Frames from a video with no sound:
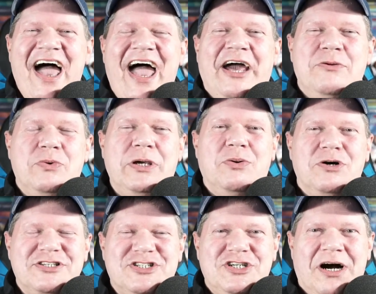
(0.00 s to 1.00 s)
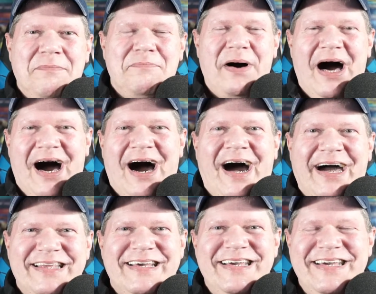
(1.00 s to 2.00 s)
And we will jump
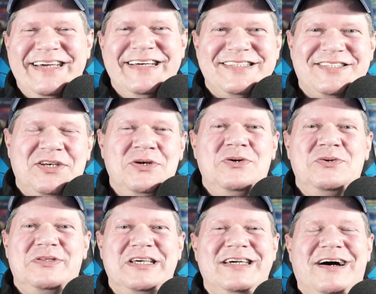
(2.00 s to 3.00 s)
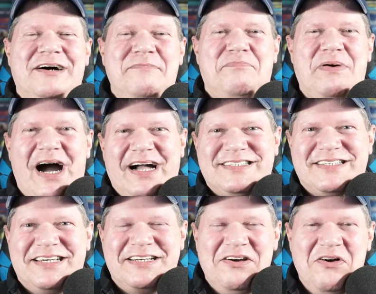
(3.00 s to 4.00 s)
on into the
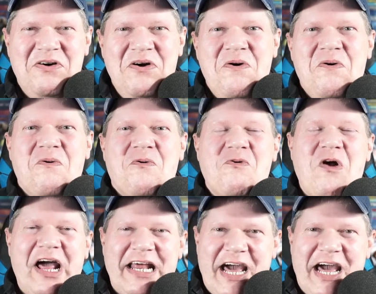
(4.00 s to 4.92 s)
unboxing right